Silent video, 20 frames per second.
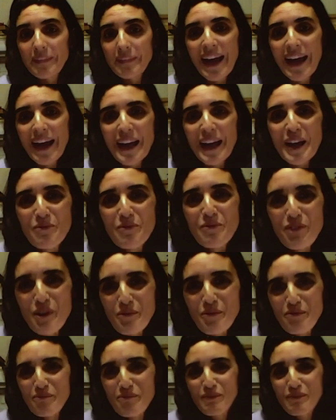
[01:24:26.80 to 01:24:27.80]
I come
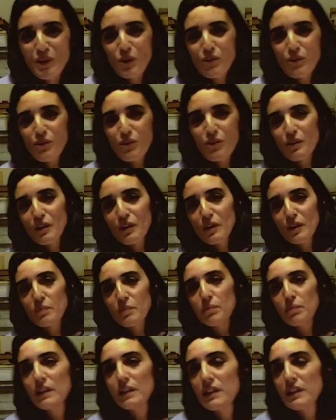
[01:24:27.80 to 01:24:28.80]
from also a
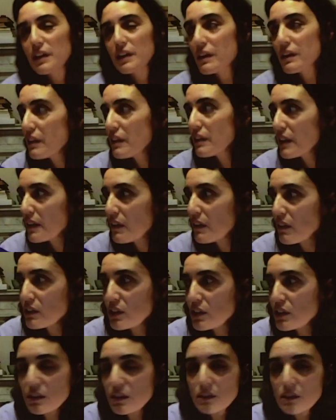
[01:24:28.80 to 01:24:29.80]
political
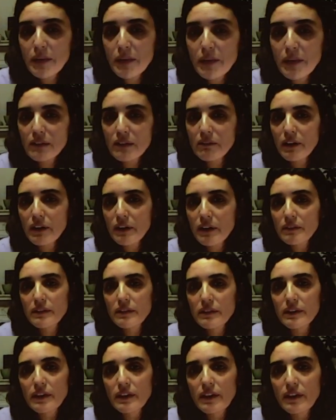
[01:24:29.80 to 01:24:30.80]
ecological background,
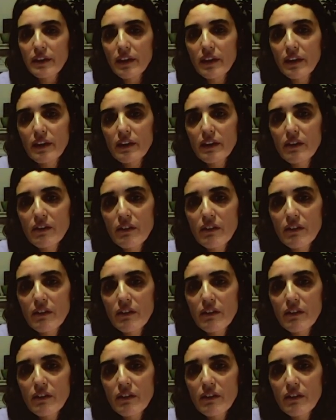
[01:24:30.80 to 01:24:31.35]
and I think it's